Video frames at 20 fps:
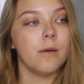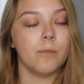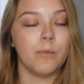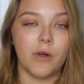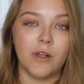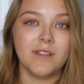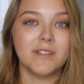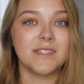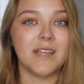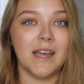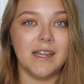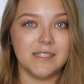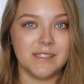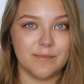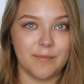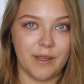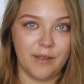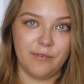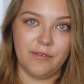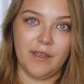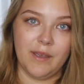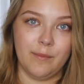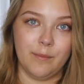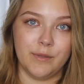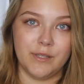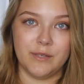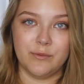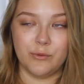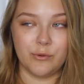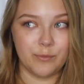both sides of my
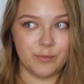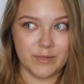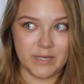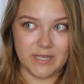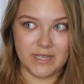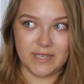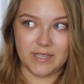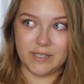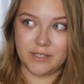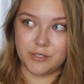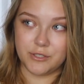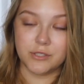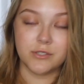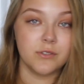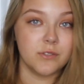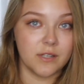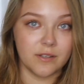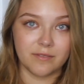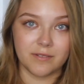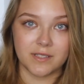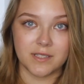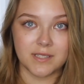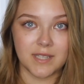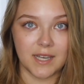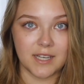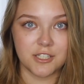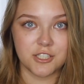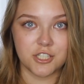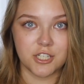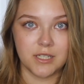family will be in two different
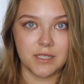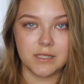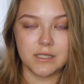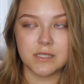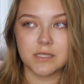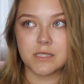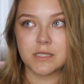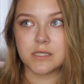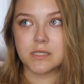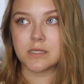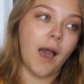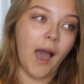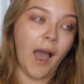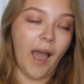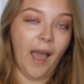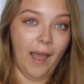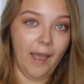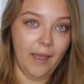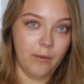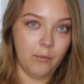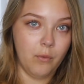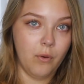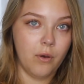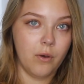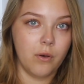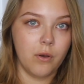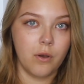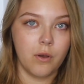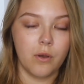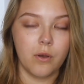sections. I
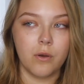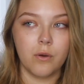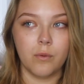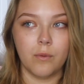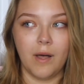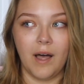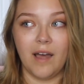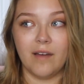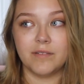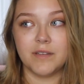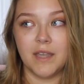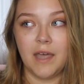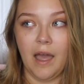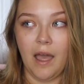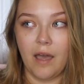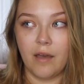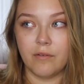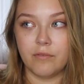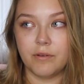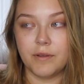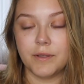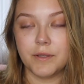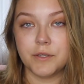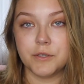will have to have